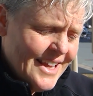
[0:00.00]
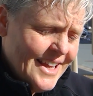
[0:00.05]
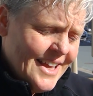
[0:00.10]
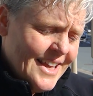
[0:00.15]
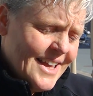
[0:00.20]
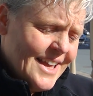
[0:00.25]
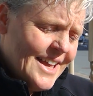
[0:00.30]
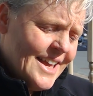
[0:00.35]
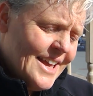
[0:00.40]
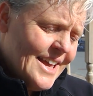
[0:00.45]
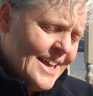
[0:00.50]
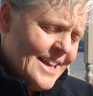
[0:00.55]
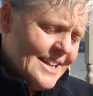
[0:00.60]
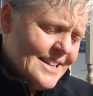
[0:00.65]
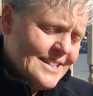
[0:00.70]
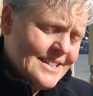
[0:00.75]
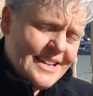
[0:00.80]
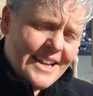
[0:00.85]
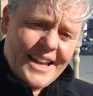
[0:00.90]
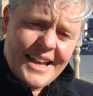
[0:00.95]

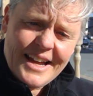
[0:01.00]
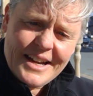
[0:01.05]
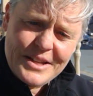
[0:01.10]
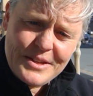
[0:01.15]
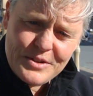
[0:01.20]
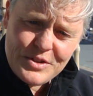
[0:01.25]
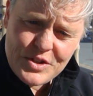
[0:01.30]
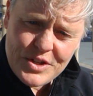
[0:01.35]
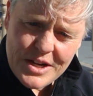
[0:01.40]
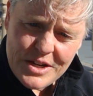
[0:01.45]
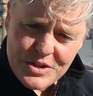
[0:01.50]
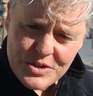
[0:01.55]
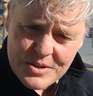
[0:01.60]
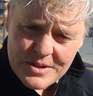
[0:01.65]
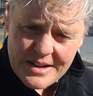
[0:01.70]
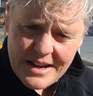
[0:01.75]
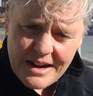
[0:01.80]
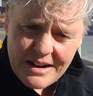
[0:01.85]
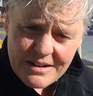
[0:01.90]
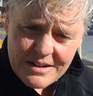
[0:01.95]
And how do you change your
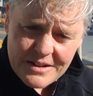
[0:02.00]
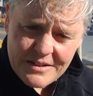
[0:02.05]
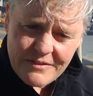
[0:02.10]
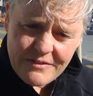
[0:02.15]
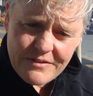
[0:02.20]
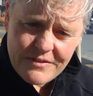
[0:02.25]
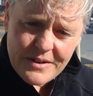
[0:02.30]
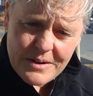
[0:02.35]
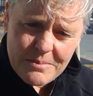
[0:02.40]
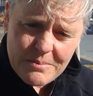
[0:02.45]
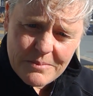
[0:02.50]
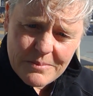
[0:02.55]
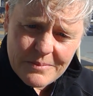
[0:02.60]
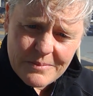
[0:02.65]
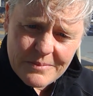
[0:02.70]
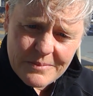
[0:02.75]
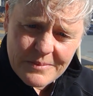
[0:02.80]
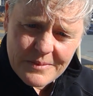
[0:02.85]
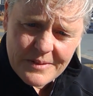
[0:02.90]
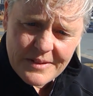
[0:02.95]
narrative
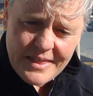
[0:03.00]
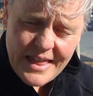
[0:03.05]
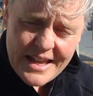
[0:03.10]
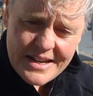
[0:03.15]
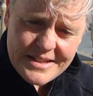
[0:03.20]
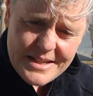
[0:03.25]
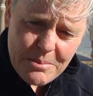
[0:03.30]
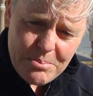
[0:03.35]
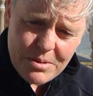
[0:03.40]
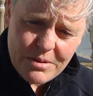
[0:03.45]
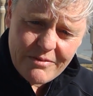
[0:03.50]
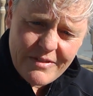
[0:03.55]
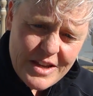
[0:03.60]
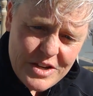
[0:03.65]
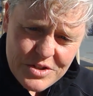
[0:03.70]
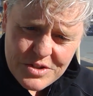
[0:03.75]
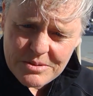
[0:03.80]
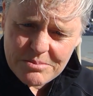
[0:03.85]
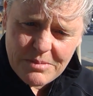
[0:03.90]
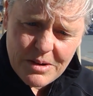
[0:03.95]
from that
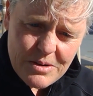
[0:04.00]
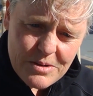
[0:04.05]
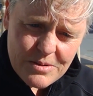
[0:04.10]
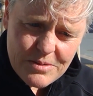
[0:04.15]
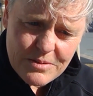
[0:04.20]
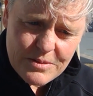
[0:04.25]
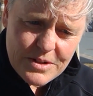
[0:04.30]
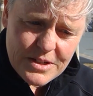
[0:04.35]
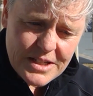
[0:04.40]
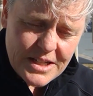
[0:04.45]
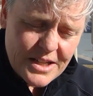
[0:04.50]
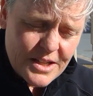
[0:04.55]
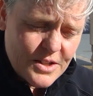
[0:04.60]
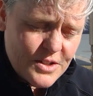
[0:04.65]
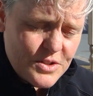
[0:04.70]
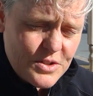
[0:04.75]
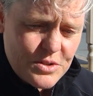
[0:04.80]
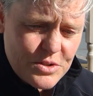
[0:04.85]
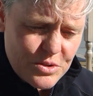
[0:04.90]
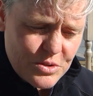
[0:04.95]
deprivation mode
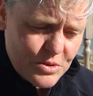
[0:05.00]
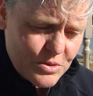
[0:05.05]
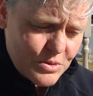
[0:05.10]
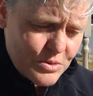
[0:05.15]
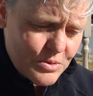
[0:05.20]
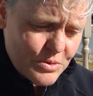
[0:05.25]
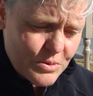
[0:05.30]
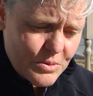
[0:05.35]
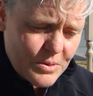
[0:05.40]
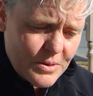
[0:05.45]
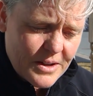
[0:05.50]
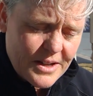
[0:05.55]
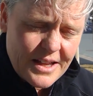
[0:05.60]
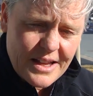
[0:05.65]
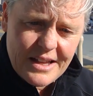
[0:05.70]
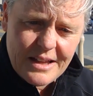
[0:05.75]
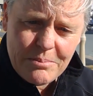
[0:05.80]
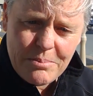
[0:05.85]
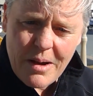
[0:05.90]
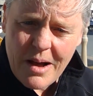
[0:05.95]
to
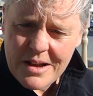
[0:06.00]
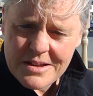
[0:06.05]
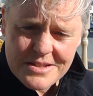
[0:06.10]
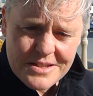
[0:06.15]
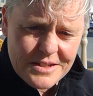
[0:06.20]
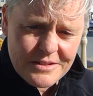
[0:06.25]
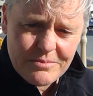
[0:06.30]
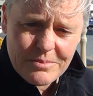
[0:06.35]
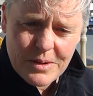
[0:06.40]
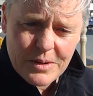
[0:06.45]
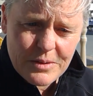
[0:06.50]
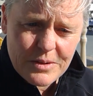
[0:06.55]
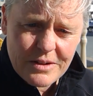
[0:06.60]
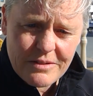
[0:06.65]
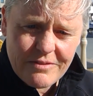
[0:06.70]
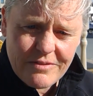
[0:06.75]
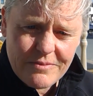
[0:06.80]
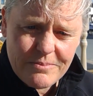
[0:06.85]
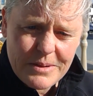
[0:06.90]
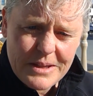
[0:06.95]
a positive mode
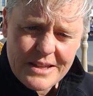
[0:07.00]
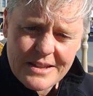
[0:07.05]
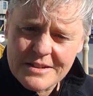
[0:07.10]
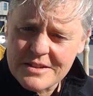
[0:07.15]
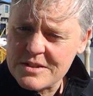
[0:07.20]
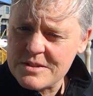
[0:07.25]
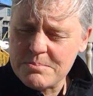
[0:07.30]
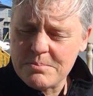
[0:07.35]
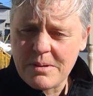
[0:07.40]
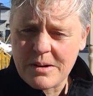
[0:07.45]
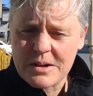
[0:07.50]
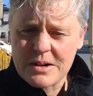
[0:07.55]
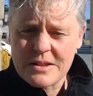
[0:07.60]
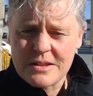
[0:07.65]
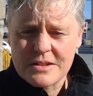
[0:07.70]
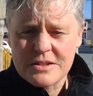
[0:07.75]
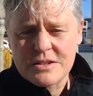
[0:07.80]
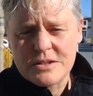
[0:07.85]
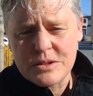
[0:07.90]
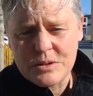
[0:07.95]
of being a part of
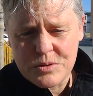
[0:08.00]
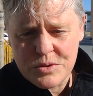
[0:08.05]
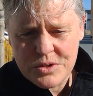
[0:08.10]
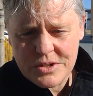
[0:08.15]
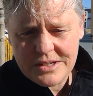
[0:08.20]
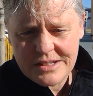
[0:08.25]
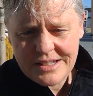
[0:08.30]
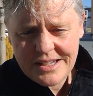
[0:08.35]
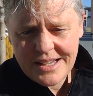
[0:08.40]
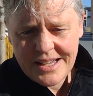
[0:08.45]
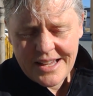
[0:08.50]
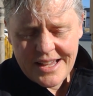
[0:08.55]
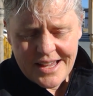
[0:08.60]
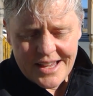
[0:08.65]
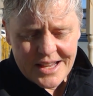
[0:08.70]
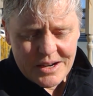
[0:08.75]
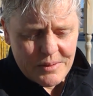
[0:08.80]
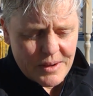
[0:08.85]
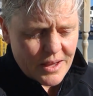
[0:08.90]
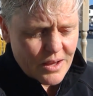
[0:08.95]
the solution?
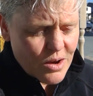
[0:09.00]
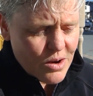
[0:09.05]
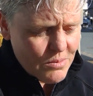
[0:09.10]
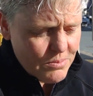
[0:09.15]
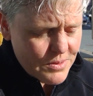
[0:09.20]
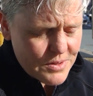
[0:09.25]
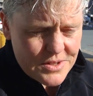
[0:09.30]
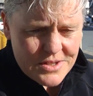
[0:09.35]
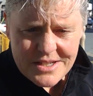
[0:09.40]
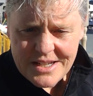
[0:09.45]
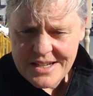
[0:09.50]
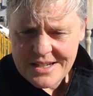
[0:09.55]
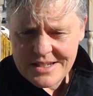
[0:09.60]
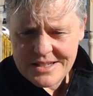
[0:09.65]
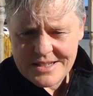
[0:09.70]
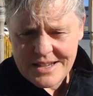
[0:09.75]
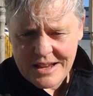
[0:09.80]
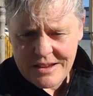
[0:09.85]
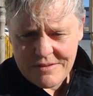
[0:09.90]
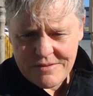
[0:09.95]
Anyway, I hope you're staying
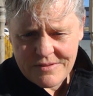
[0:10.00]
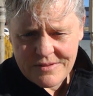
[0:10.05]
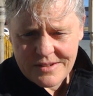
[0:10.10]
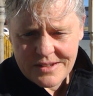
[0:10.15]
safe.